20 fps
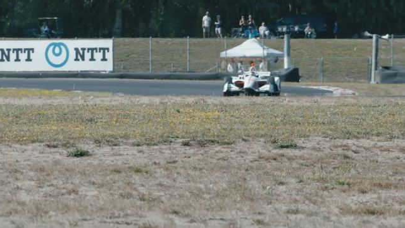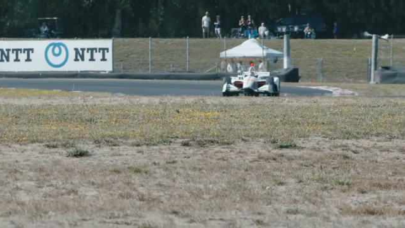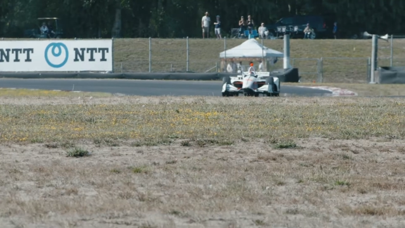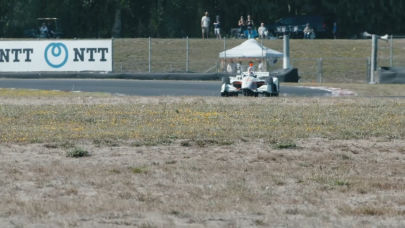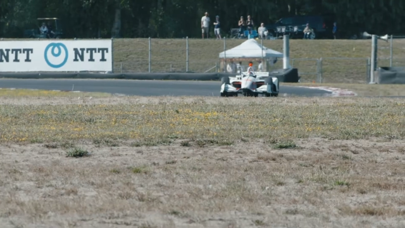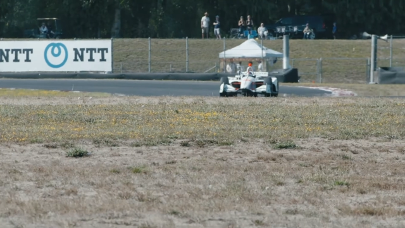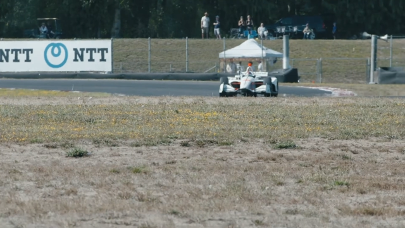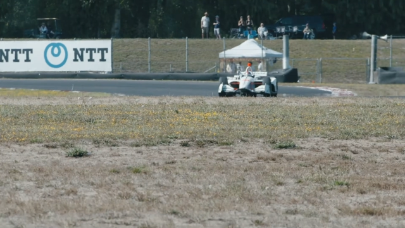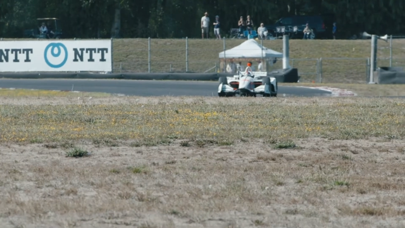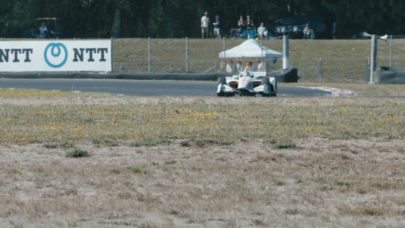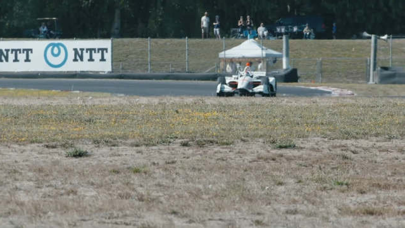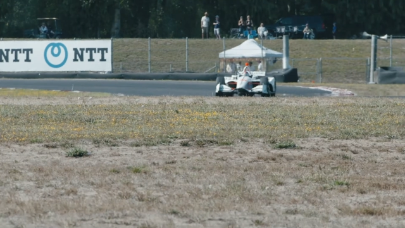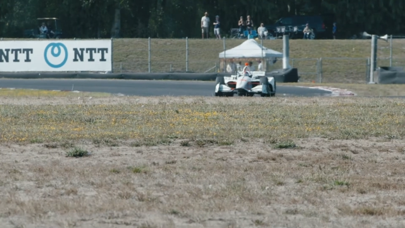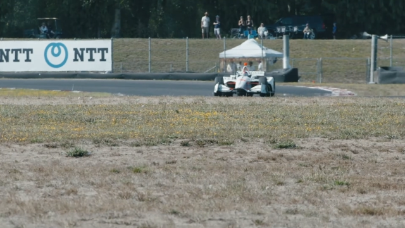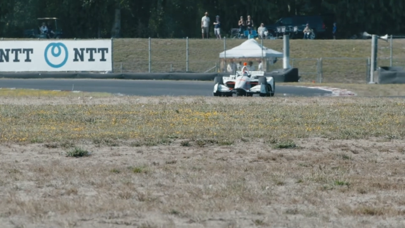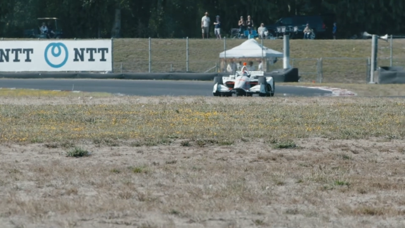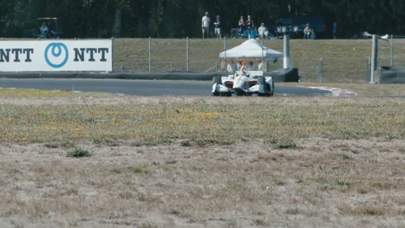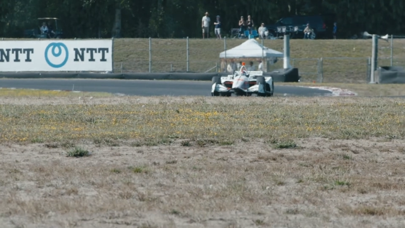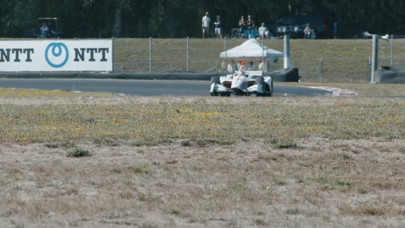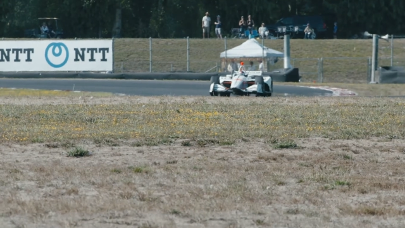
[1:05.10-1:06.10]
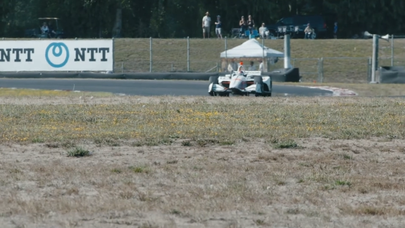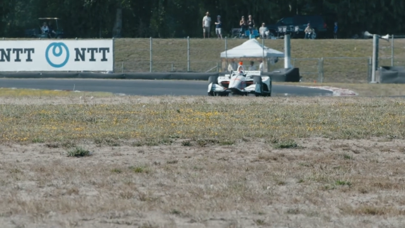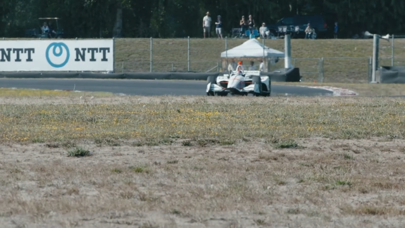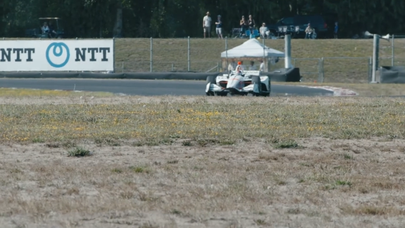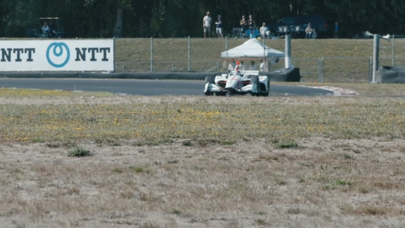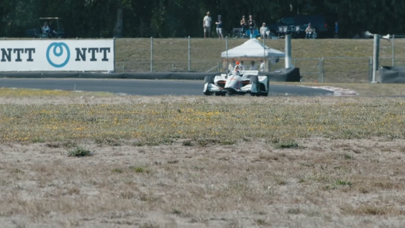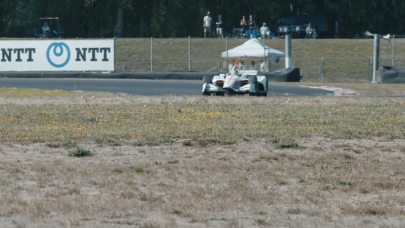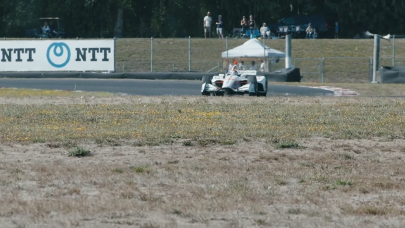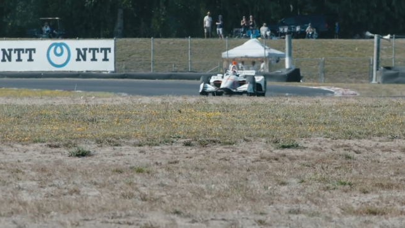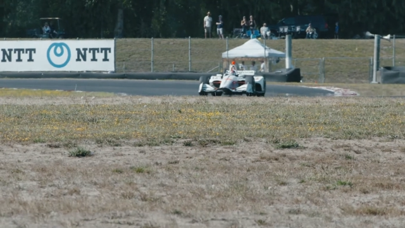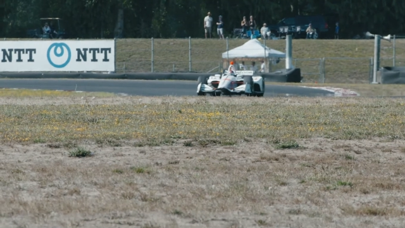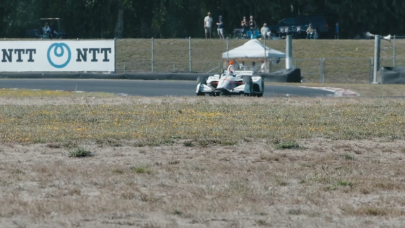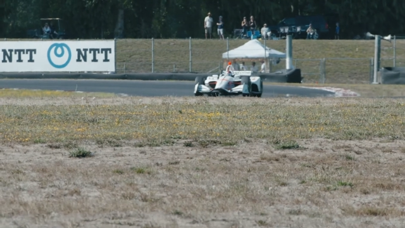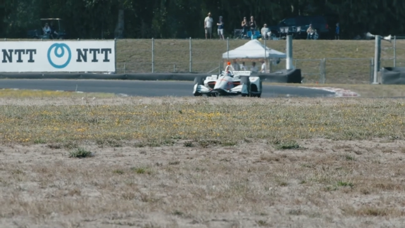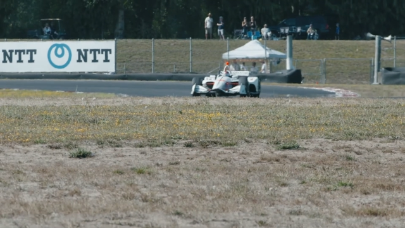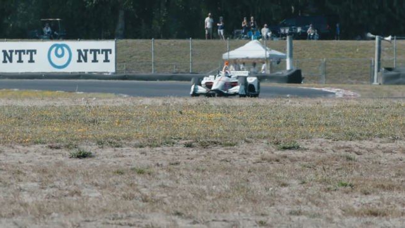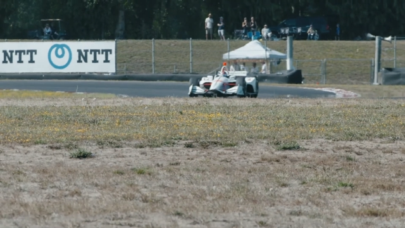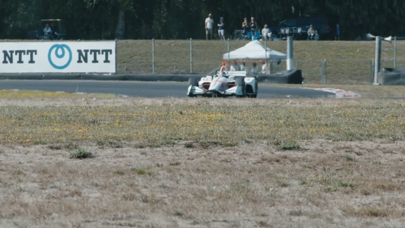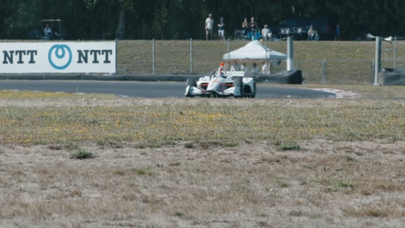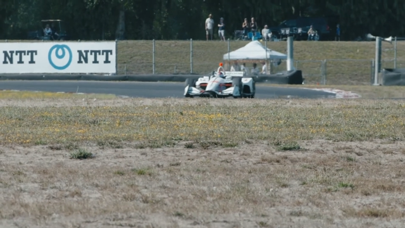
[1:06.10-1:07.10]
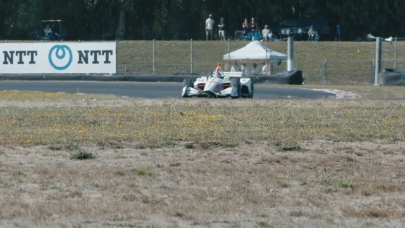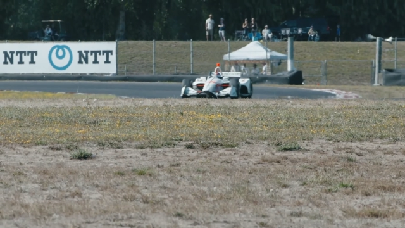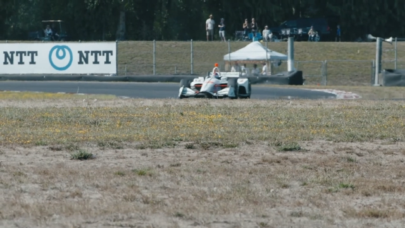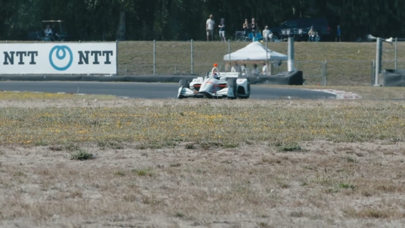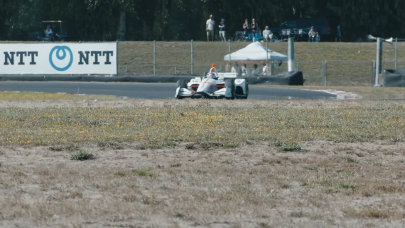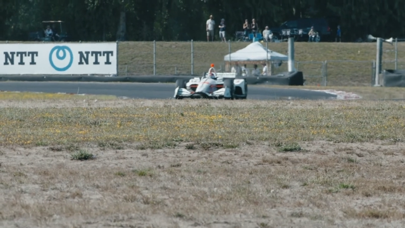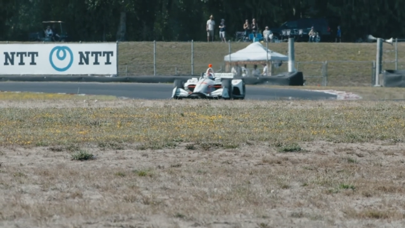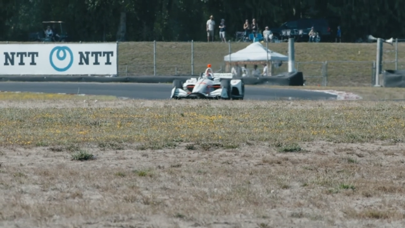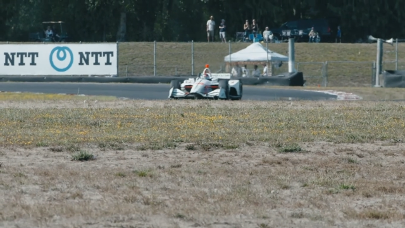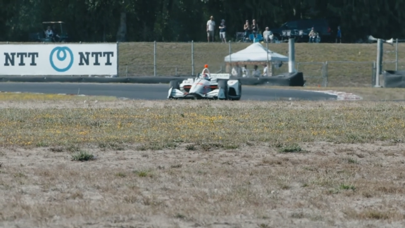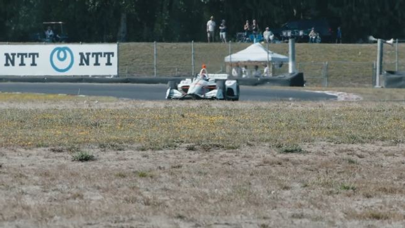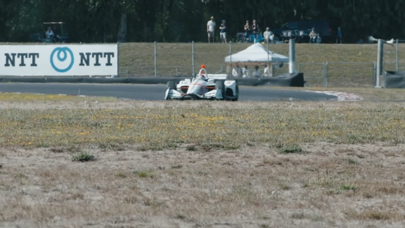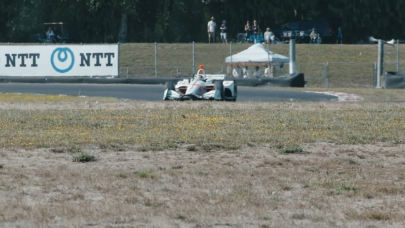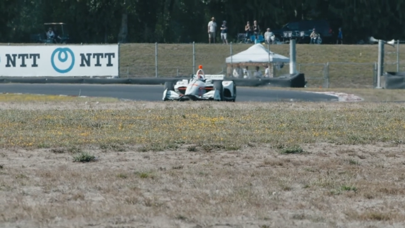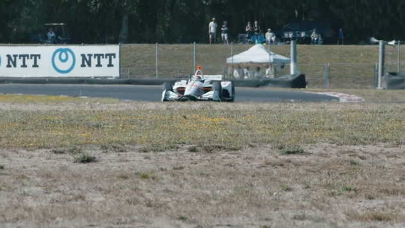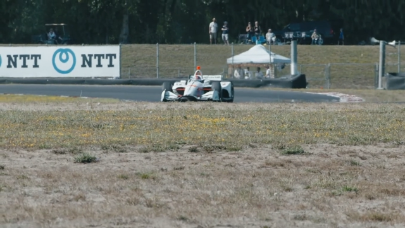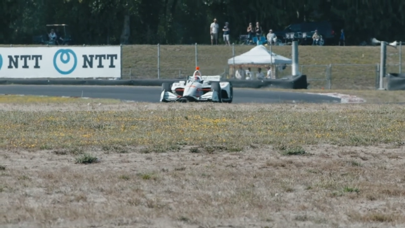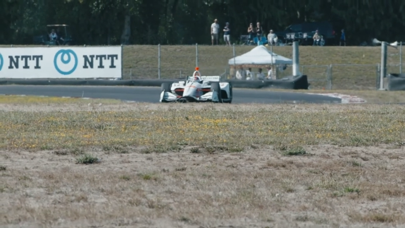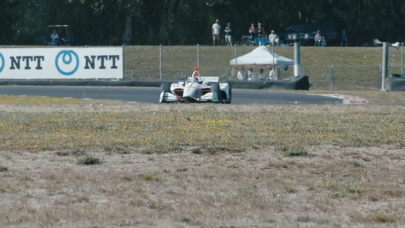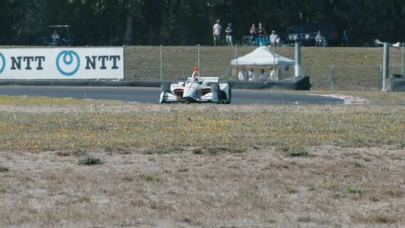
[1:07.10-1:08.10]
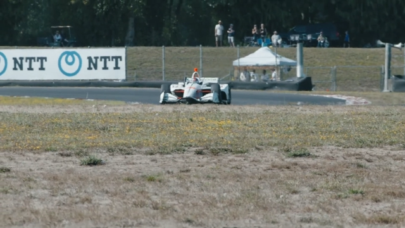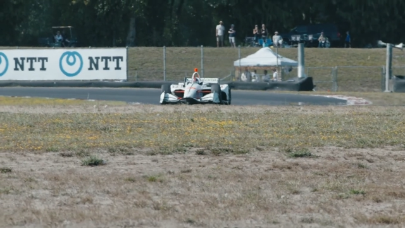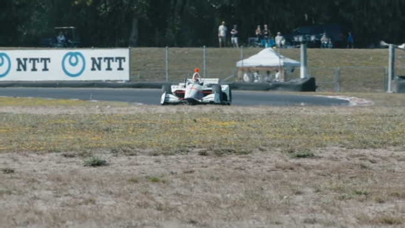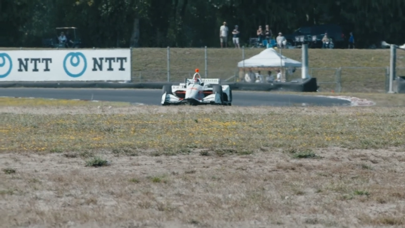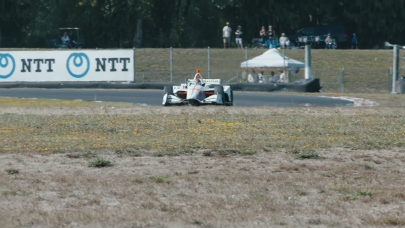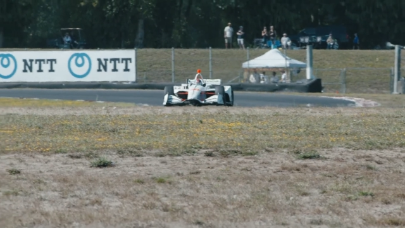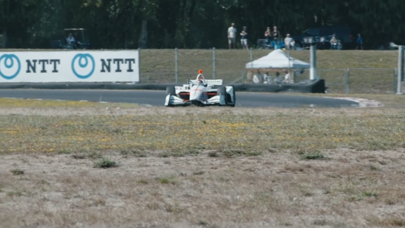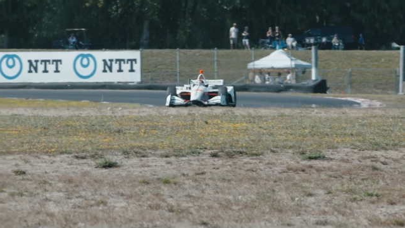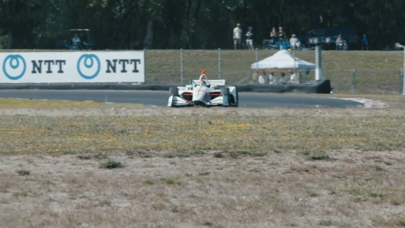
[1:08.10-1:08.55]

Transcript: [unreadable: no face in view]